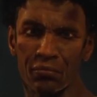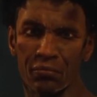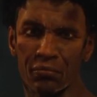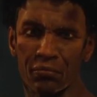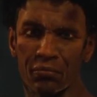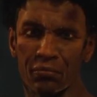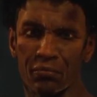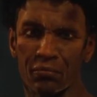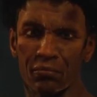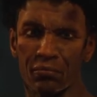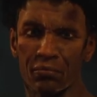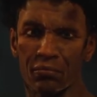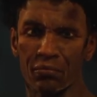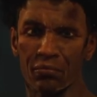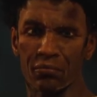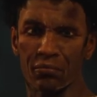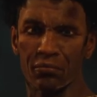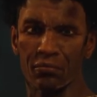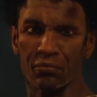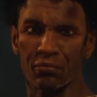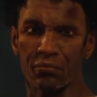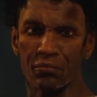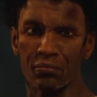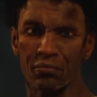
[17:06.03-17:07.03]

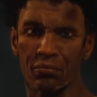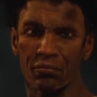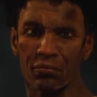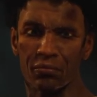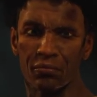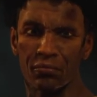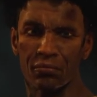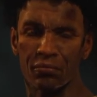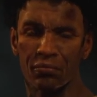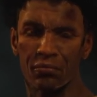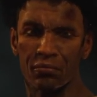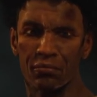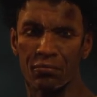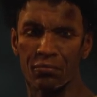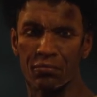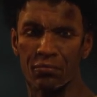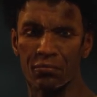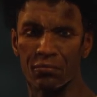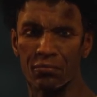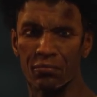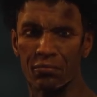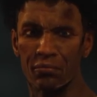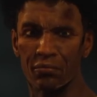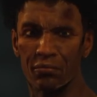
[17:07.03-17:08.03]

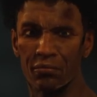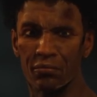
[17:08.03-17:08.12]
[no speech]